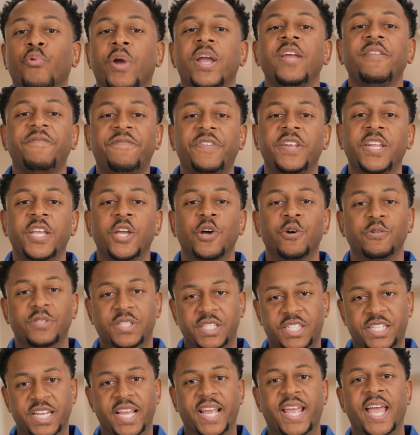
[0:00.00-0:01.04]
great videos
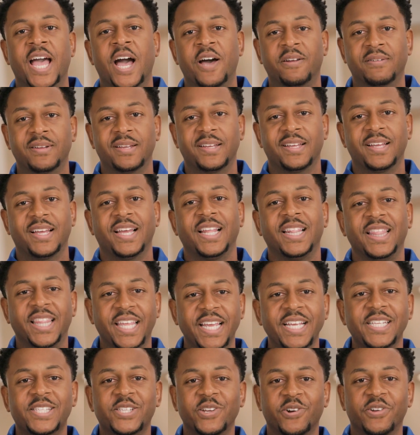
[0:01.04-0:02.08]
to check out.
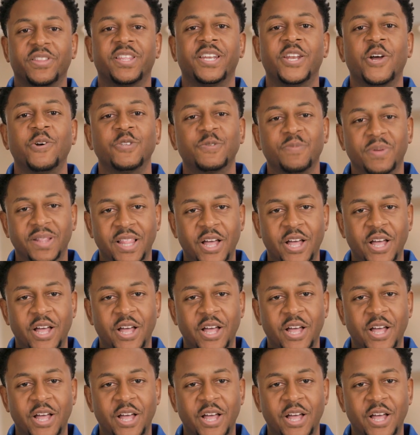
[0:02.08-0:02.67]
Links are in the notes